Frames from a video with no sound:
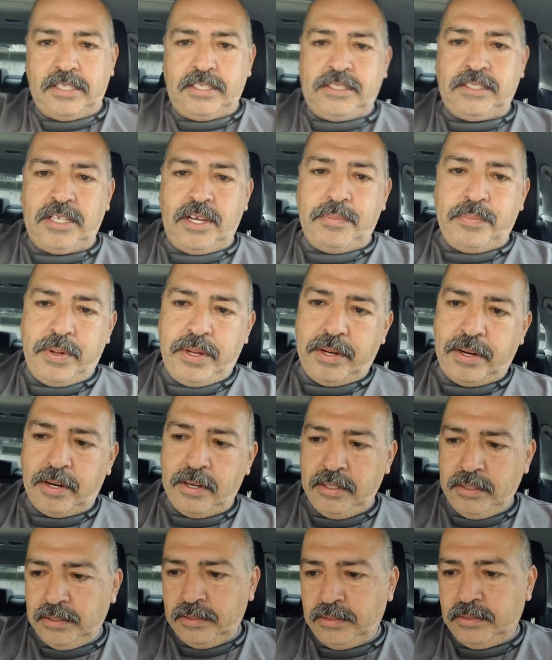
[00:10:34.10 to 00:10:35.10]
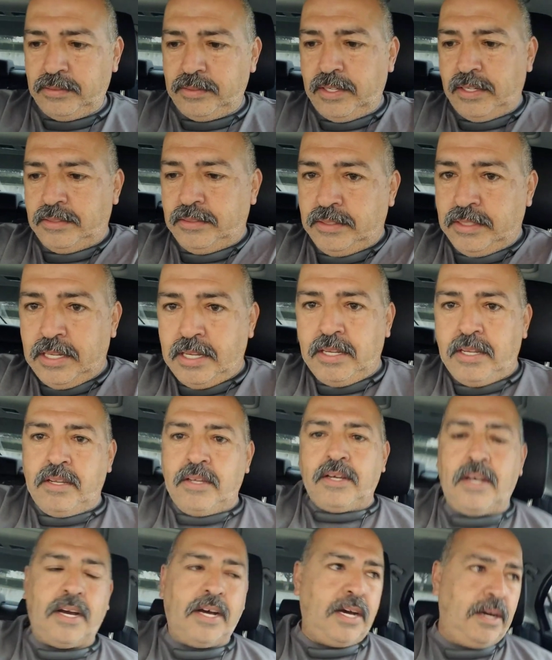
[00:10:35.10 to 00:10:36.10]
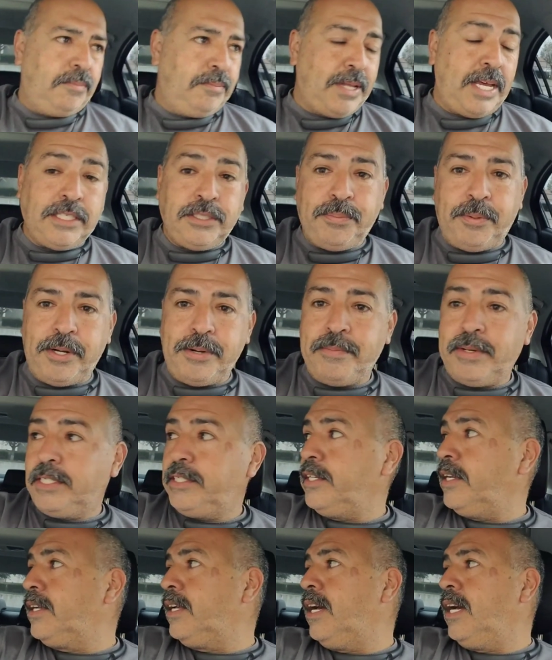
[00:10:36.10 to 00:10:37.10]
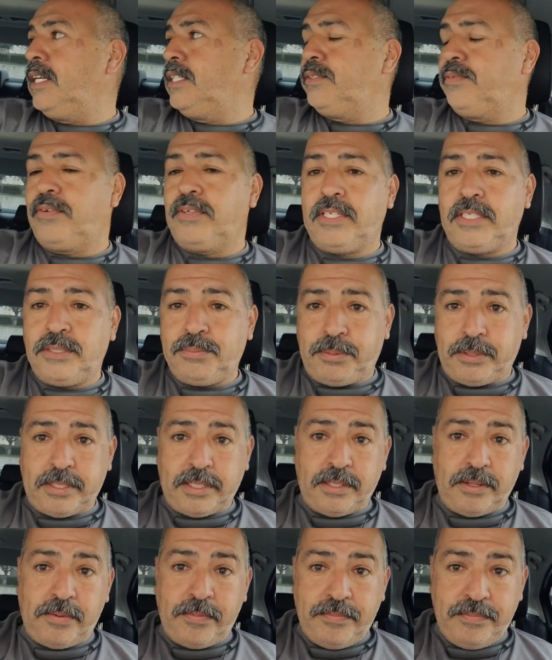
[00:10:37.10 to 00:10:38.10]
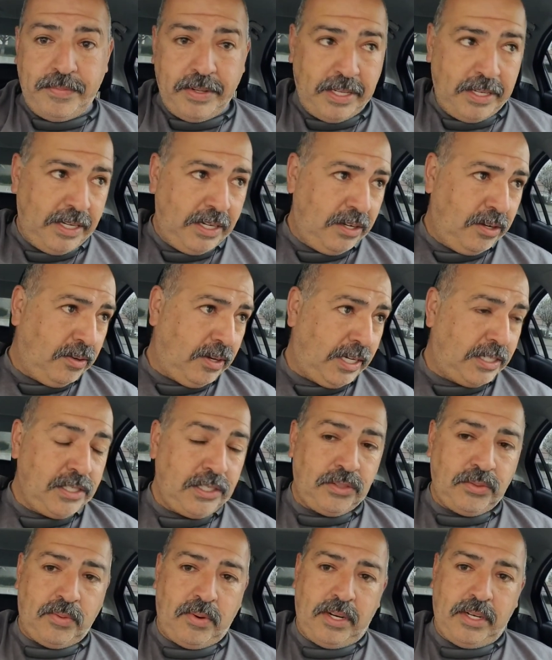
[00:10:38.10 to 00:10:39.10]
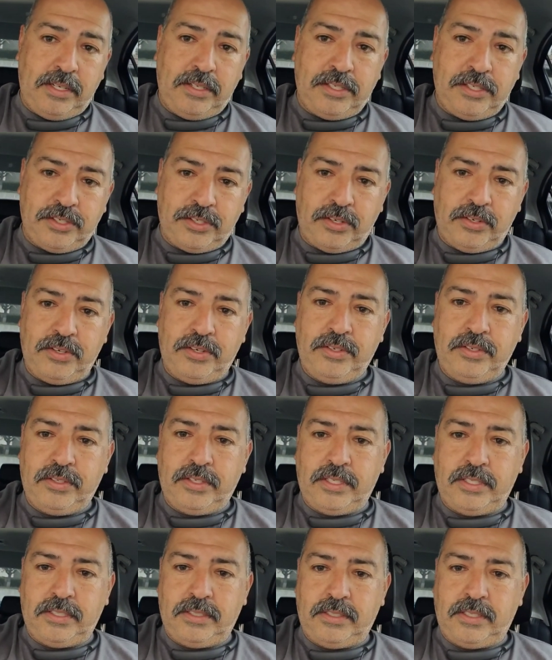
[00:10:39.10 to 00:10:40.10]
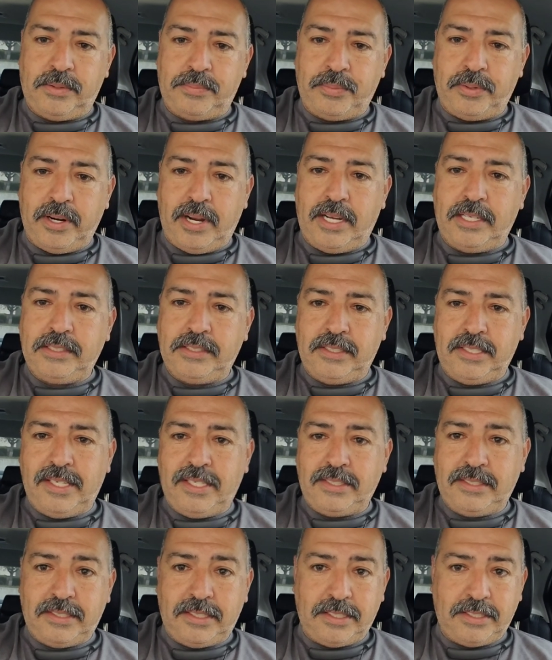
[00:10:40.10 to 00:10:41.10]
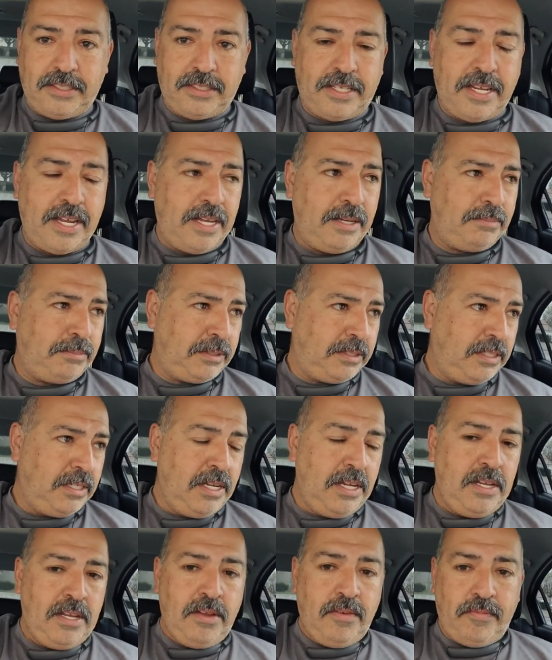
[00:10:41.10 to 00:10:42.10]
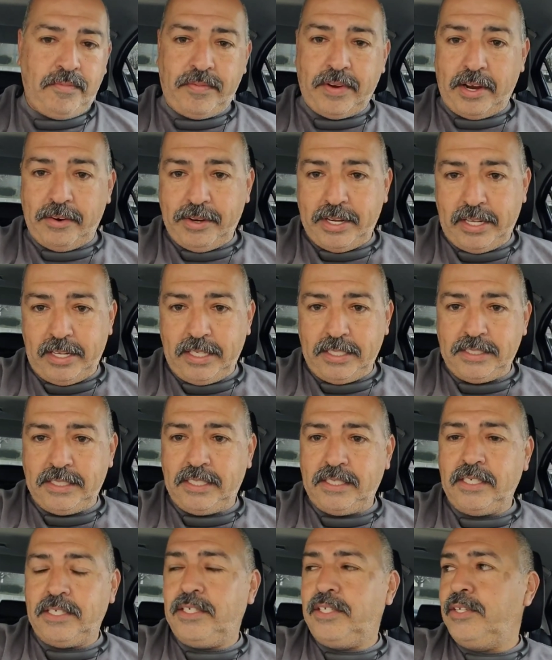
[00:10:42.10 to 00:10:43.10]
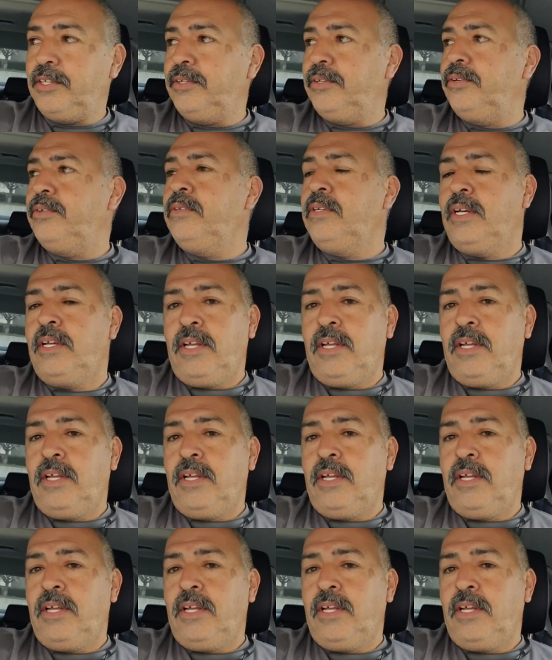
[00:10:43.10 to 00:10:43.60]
this up here um, that's pretty much it guys for this particular video i just wanted to show you the the process the steps very easy to do